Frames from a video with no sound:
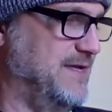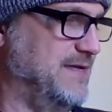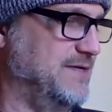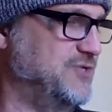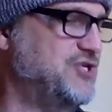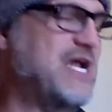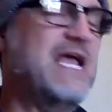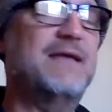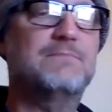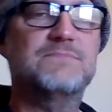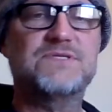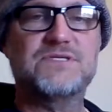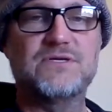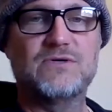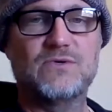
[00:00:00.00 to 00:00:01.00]

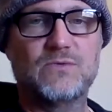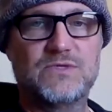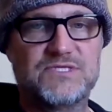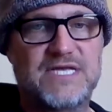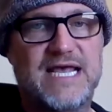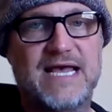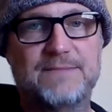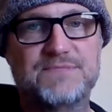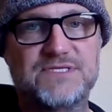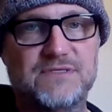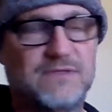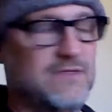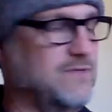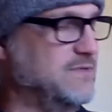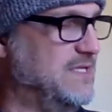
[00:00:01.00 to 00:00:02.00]
James was
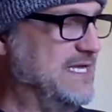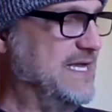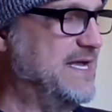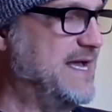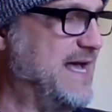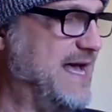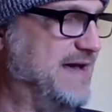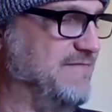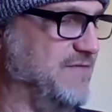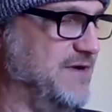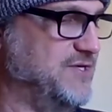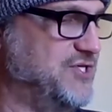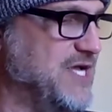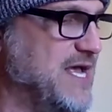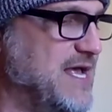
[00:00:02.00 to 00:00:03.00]
absolutely
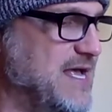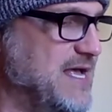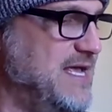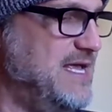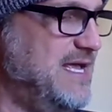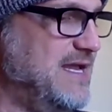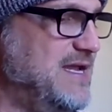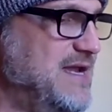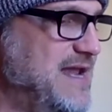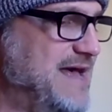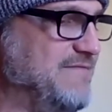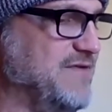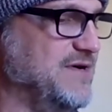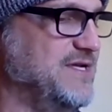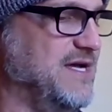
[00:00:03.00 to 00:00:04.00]
average. He had
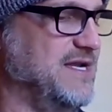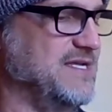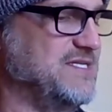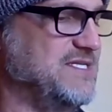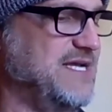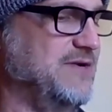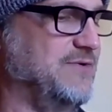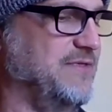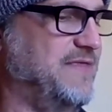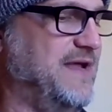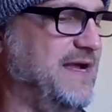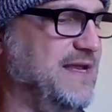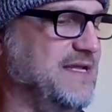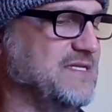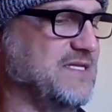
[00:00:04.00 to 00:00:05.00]
never done a single thing
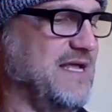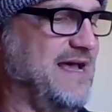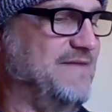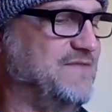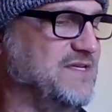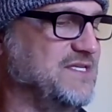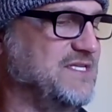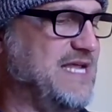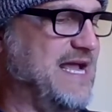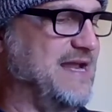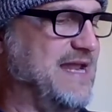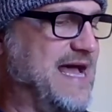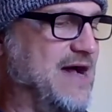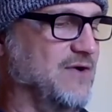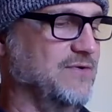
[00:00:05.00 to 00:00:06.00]
in his life to stand
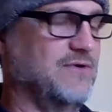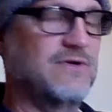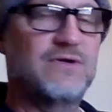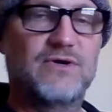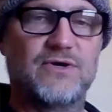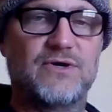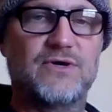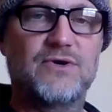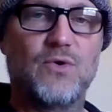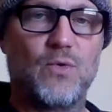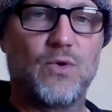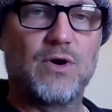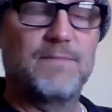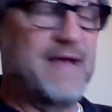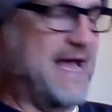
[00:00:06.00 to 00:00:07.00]
out, good
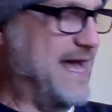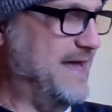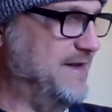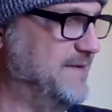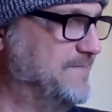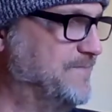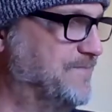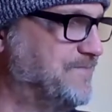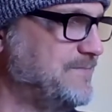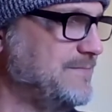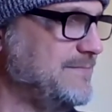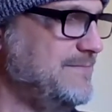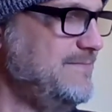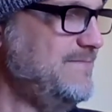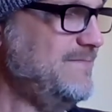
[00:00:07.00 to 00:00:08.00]
or bad.
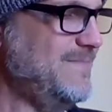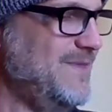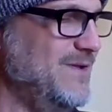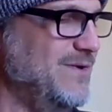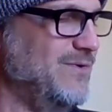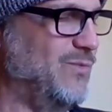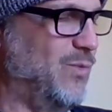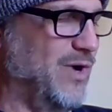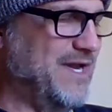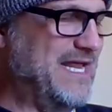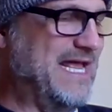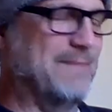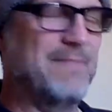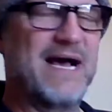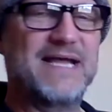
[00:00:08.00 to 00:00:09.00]
What
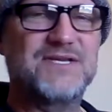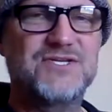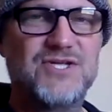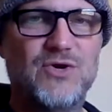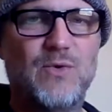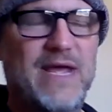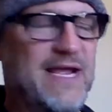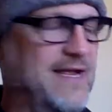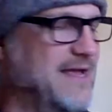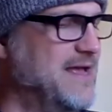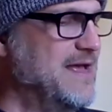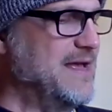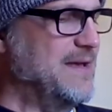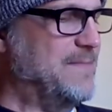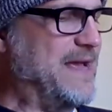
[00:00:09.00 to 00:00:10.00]
am I doing
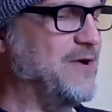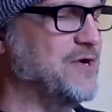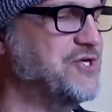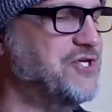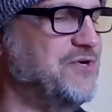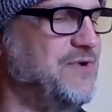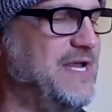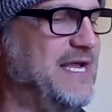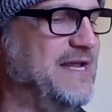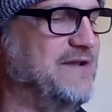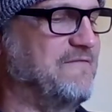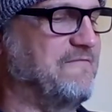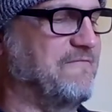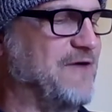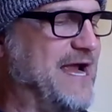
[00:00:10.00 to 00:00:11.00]
parachuting into
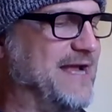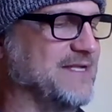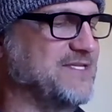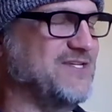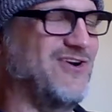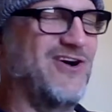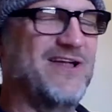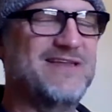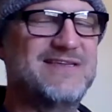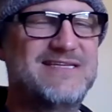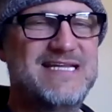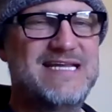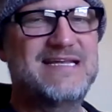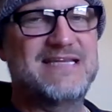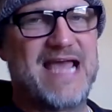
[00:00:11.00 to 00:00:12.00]
France on
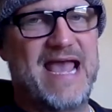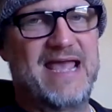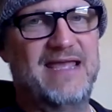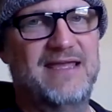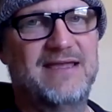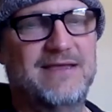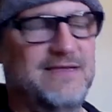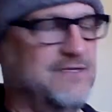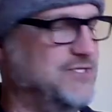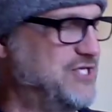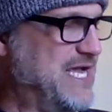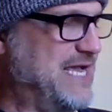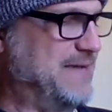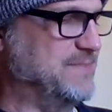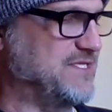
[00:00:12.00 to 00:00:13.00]
D Day?
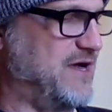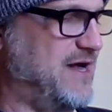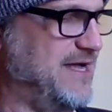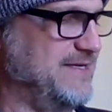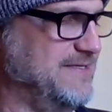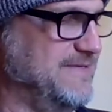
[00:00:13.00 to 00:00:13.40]
James thought.